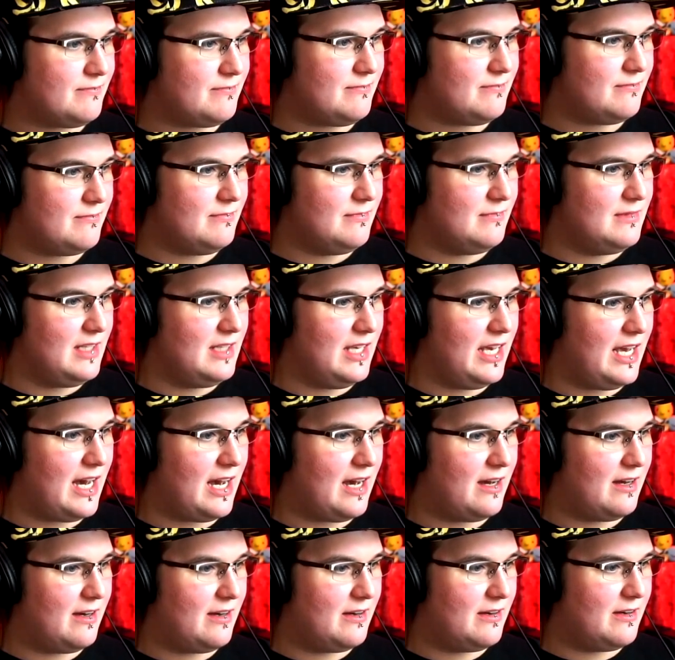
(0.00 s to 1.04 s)

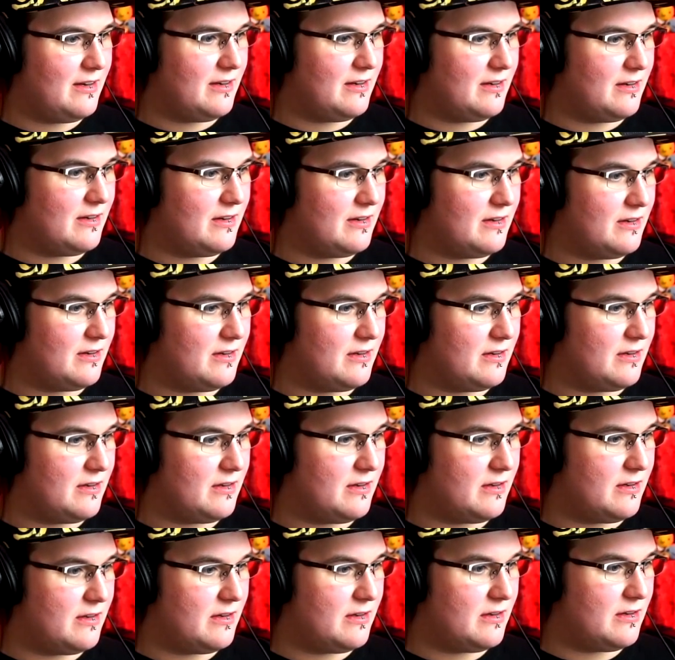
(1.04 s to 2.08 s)

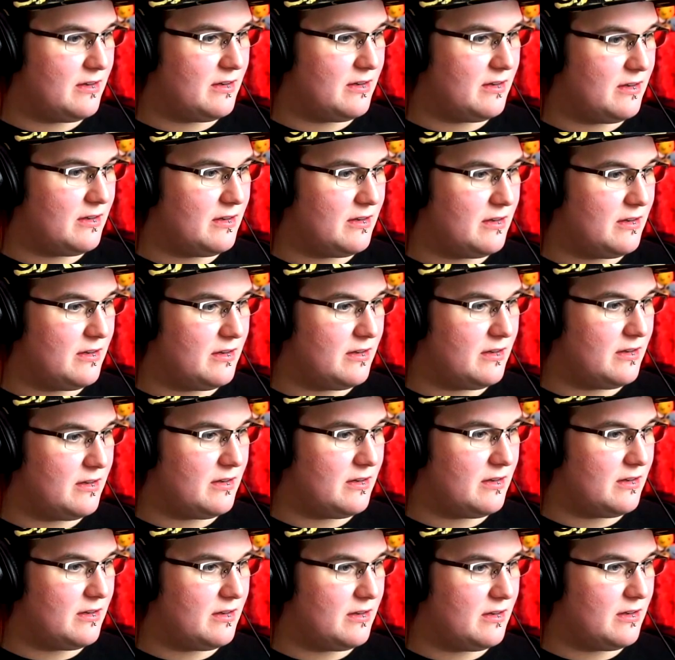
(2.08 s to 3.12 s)

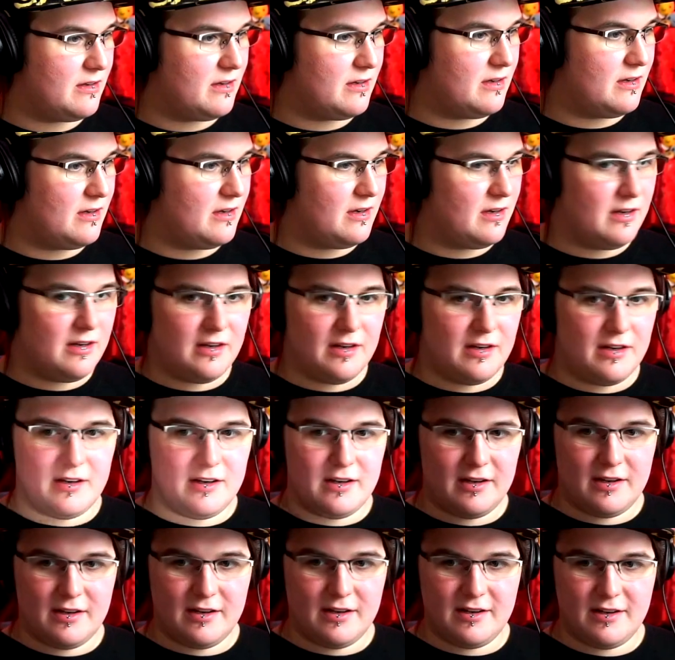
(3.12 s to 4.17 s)

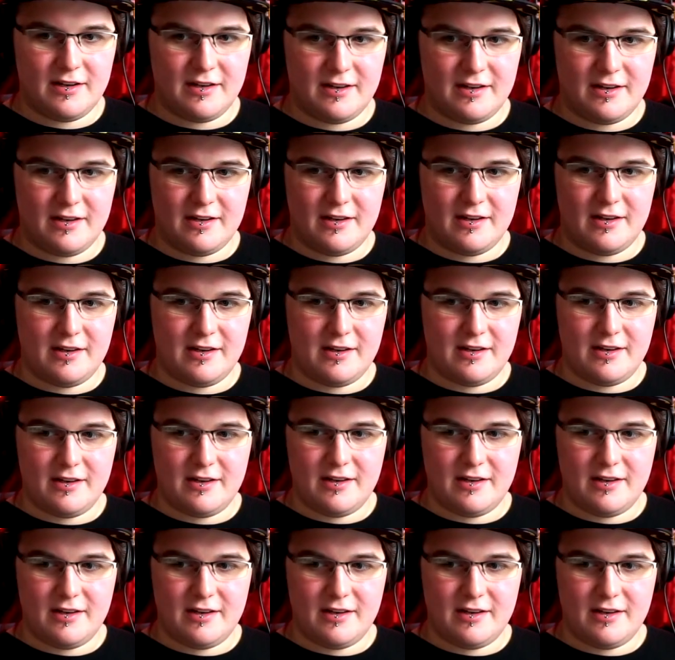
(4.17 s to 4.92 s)
[no speech]